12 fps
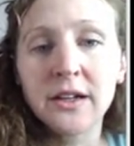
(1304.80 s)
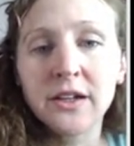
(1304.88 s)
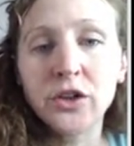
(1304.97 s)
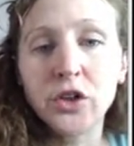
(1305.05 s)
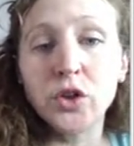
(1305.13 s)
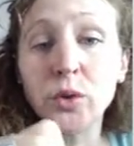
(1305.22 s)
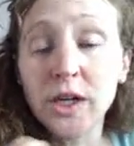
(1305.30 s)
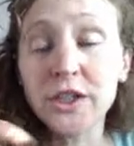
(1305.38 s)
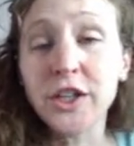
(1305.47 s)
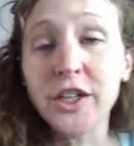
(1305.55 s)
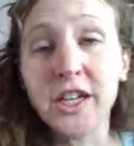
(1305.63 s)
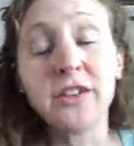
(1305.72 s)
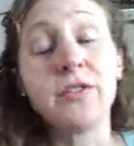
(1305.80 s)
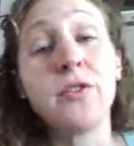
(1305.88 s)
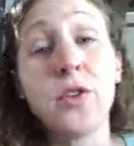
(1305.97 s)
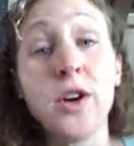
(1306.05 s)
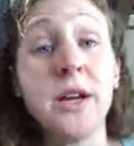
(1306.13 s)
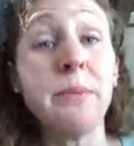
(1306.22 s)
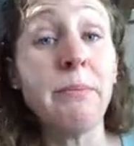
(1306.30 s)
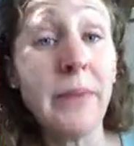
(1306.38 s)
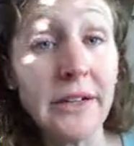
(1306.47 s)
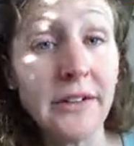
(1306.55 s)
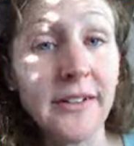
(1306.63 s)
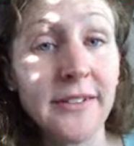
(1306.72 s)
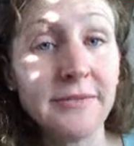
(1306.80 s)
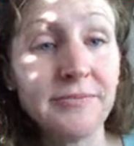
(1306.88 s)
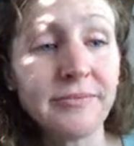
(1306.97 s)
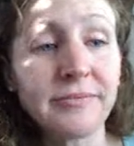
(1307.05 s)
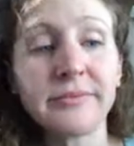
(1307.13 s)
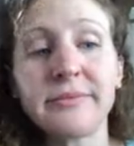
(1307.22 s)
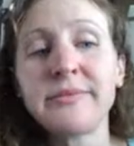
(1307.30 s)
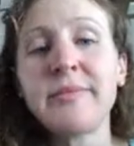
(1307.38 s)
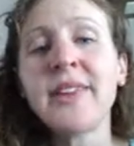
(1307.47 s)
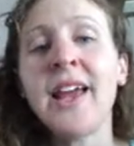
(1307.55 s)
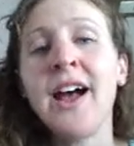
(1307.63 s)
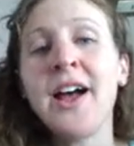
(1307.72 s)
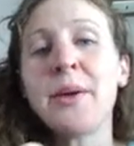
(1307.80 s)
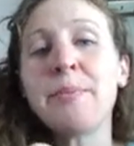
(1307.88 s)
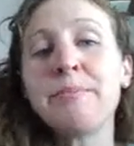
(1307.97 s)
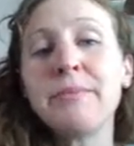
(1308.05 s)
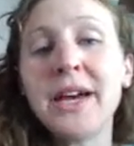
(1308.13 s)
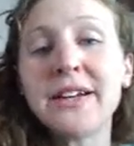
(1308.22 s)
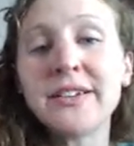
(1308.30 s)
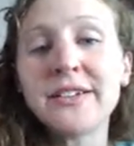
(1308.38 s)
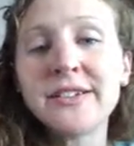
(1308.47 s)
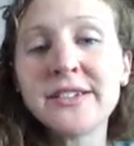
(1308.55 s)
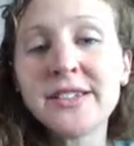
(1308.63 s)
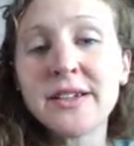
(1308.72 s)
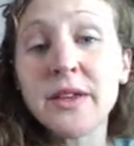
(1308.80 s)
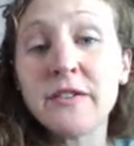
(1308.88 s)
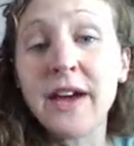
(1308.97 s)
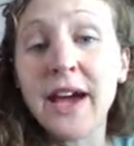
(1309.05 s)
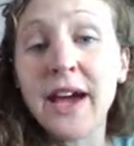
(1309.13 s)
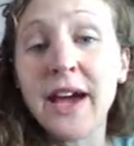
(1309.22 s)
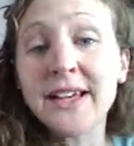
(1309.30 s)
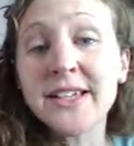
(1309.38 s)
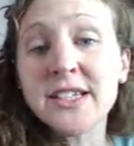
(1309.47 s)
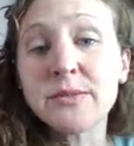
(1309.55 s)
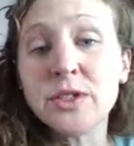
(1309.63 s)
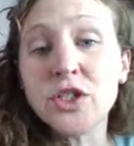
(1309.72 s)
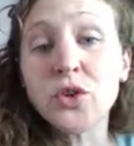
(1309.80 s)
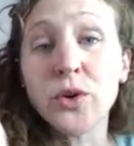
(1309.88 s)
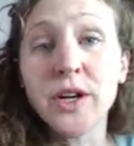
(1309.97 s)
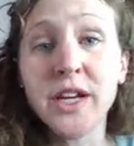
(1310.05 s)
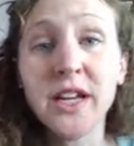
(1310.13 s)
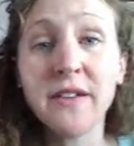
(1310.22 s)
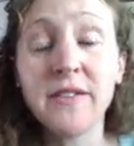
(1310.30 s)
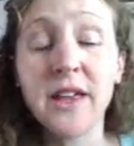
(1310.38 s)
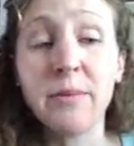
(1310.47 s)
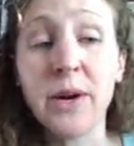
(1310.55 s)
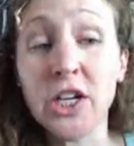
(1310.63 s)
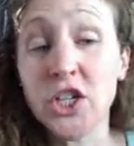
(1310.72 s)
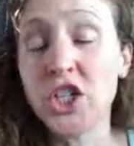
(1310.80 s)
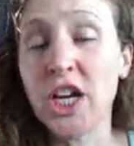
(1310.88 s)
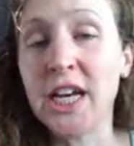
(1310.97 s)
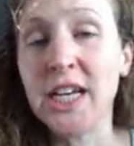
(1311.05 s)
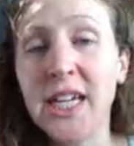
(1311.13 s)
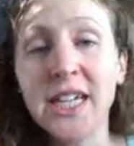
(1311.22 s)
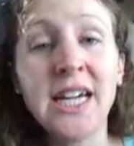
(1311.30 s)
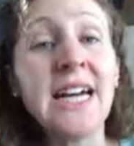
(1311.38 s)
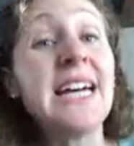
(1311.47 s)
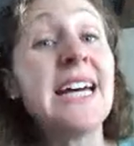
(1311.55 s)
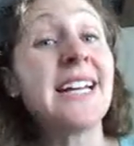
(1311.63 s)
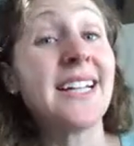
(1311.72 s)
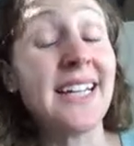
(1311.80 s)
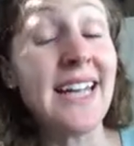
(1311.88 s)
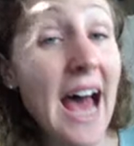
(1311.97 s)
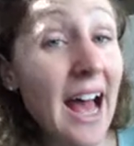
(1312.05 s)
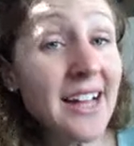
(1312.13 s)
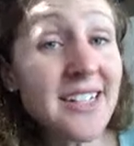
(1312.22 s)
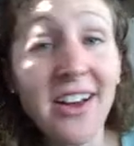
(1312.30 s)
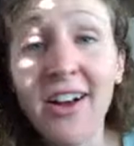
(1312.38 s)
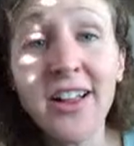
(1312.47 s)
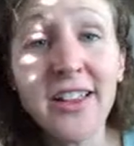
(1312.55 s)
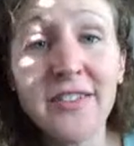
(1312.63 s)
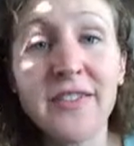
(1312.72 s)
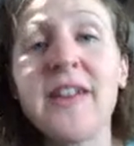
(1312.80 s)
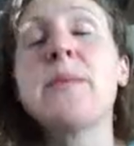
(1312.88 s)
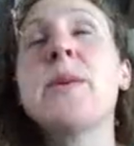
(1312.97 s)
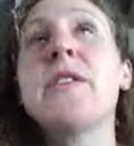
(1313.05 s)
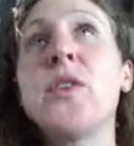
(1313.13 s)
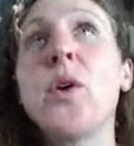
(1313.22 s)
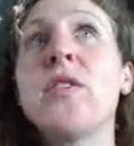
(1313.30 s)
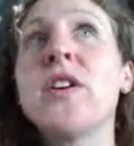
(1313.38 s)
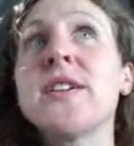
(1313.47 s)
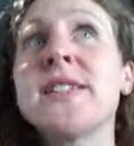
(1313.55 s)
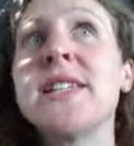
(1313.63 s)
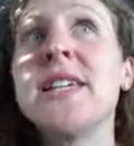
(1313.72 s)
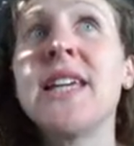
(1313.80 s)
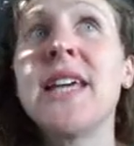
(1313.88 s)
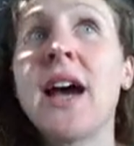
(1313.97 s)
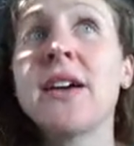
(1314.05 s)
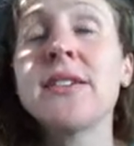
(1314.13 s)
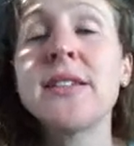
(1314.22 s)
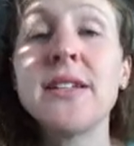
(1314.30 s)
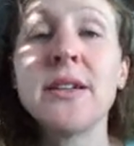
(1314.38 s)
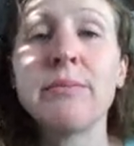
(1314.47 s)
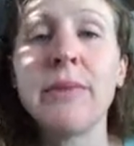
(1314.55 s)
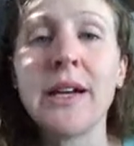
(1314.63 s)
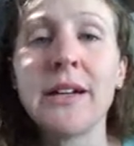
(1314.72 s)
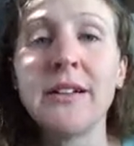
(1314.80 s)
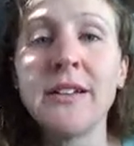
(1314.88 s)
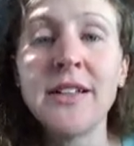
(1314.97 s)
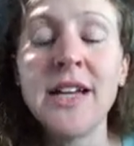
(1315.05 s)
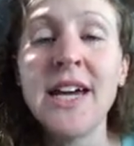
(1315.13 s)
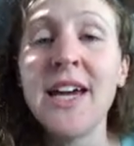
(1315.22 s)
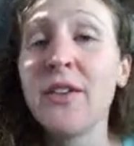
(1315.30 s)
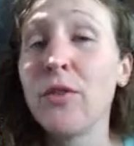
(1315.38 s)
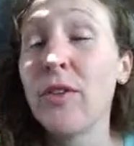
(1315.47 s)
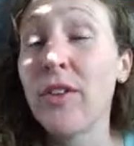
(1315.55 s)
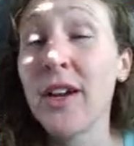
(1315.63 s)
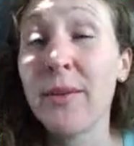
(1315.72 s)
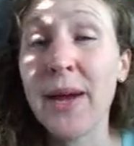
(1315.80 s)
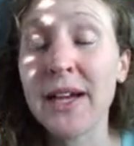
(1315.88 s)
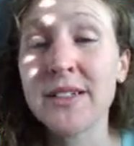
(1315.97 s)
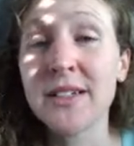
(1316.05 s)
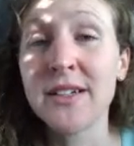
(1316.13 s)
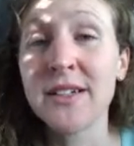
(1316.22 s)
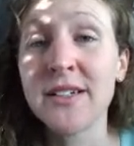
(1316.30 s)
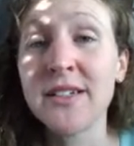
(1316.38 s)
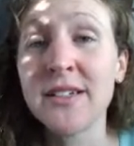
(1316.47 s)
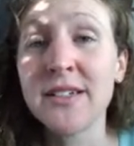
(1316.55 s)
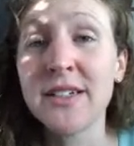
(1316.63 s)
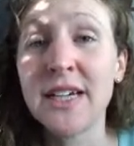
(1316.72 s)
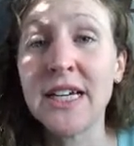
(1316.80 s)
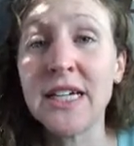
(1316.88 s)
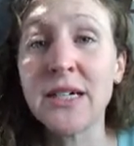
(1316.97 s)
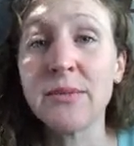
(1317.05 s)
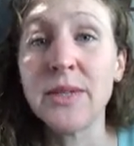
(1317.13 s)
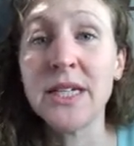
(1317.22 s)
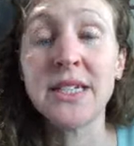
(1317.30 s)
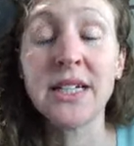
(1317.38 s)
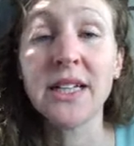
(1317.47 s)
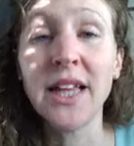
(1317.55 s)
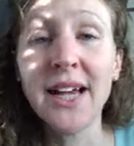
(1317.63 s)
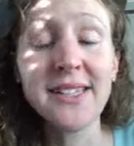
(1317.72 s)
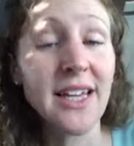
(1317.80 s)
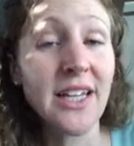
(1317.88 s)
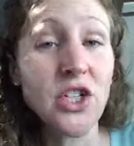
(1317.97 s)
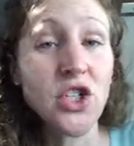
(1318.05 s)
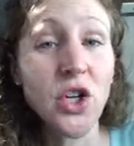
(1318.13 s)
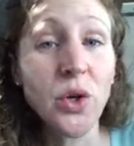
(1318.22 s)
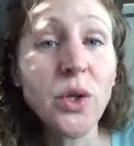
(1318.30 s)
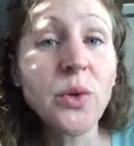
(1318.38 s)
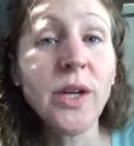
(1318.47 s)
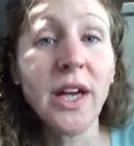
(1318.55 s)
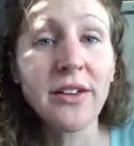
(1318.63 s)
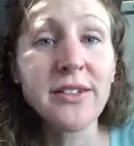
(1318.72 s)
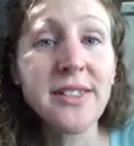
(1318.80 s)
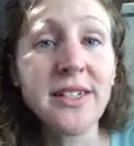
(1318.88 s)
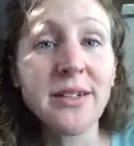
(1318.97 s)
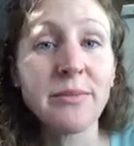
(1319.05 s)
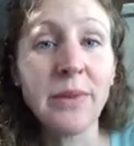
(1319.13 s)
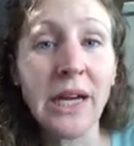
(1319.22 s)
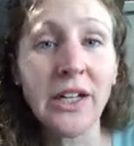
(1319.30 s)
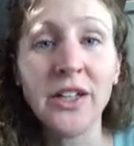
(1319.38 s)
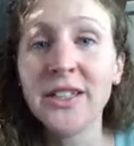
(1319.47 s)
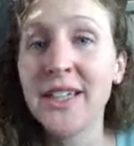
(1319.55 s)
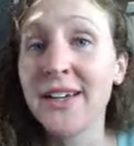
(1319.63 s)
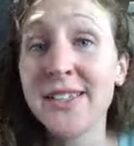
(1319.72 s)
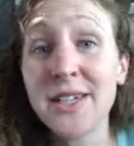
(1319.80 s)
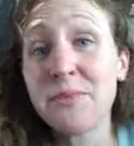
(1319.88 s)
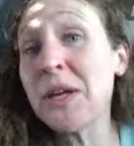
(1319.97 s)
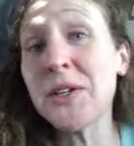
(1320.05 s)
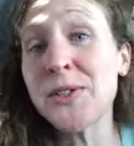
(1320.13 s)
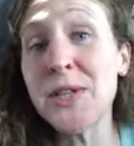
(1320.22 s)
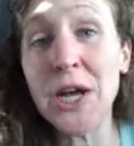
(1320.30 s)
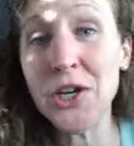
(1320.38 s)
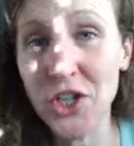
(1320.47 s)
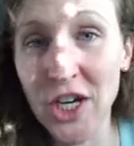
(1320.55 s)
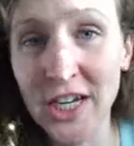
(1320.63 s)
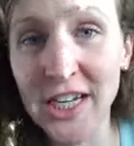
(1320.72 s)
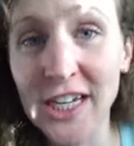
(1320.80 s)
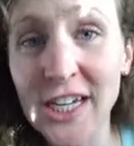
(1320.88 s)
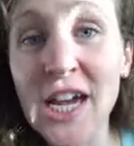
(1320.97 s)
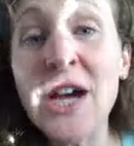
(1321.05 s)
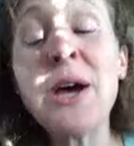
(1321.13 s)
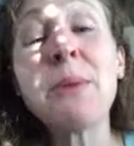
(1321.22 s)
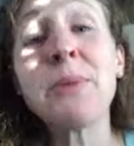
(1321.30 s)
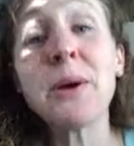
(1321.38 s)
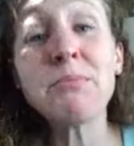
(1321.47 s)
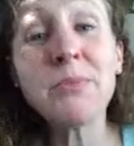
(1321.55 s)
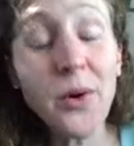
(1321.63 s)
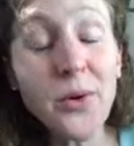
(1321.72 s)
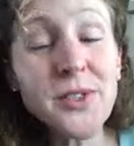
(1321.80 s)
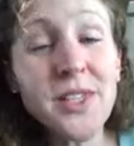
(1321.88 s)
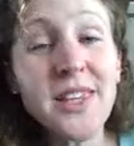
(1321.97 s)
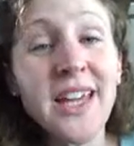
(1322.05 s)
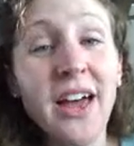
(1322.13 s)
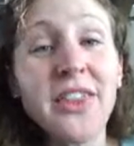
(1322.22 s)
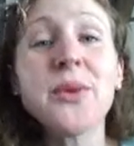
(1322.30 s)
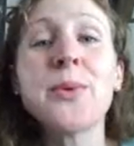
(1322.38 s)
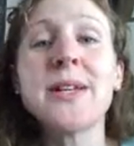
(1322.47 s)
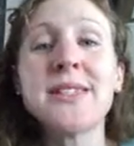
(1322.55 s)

you are looking for a metal. Metals, the vast majority of them are shiny. Not all of them. If you ever see calcium metal, if we ever get back to into class, I can show you calcium metal. Calcium metal is not shiny, but most of the other ones